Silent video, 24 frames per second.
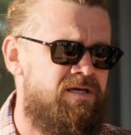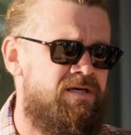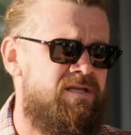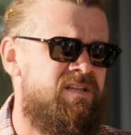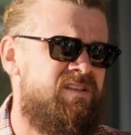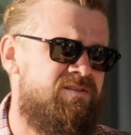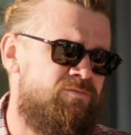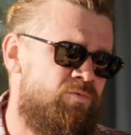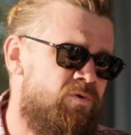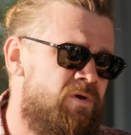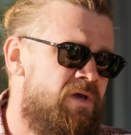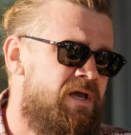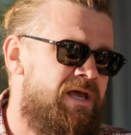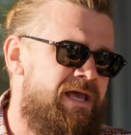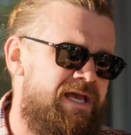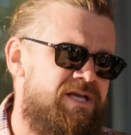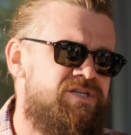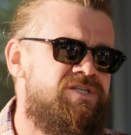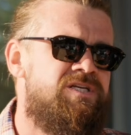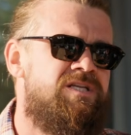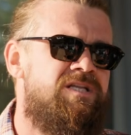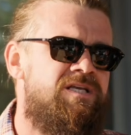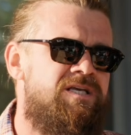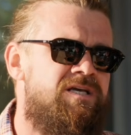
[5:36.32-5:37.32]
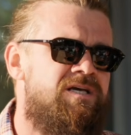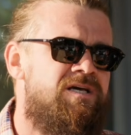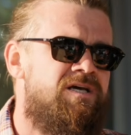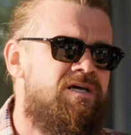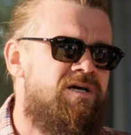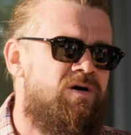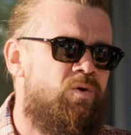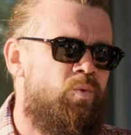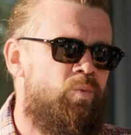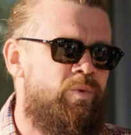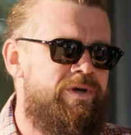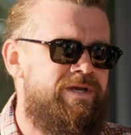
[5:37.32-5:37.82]
And actually,
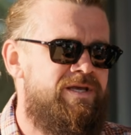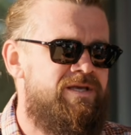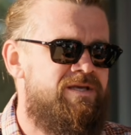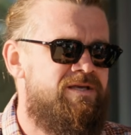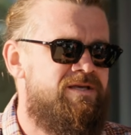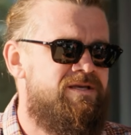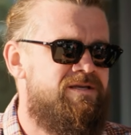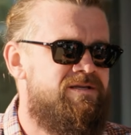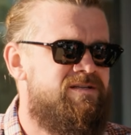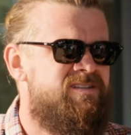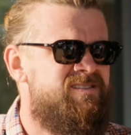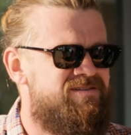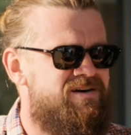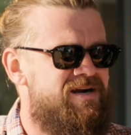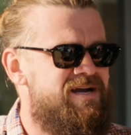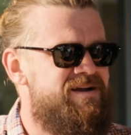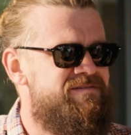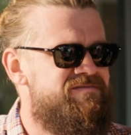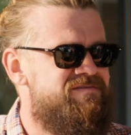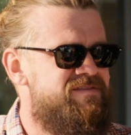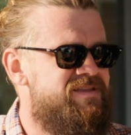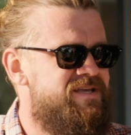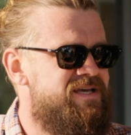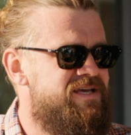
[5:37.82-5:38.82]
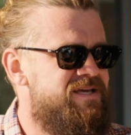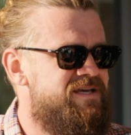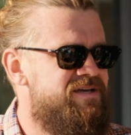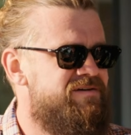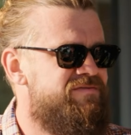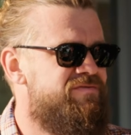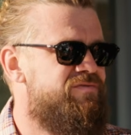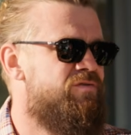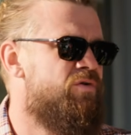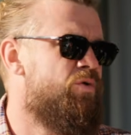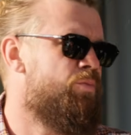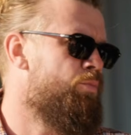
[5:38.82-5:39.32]
we drive there
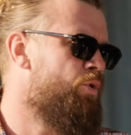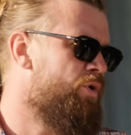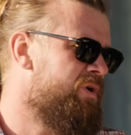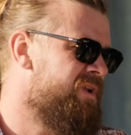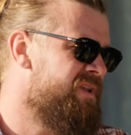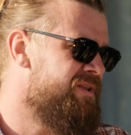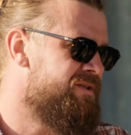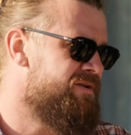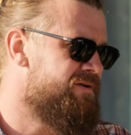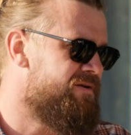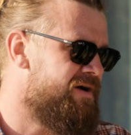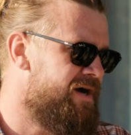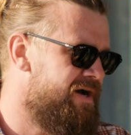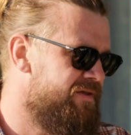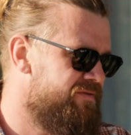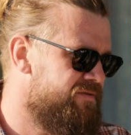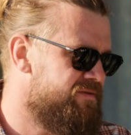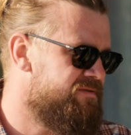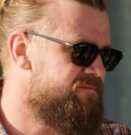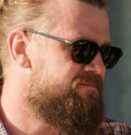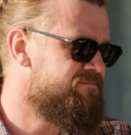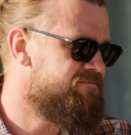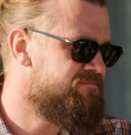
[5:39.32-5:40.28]
for morning run.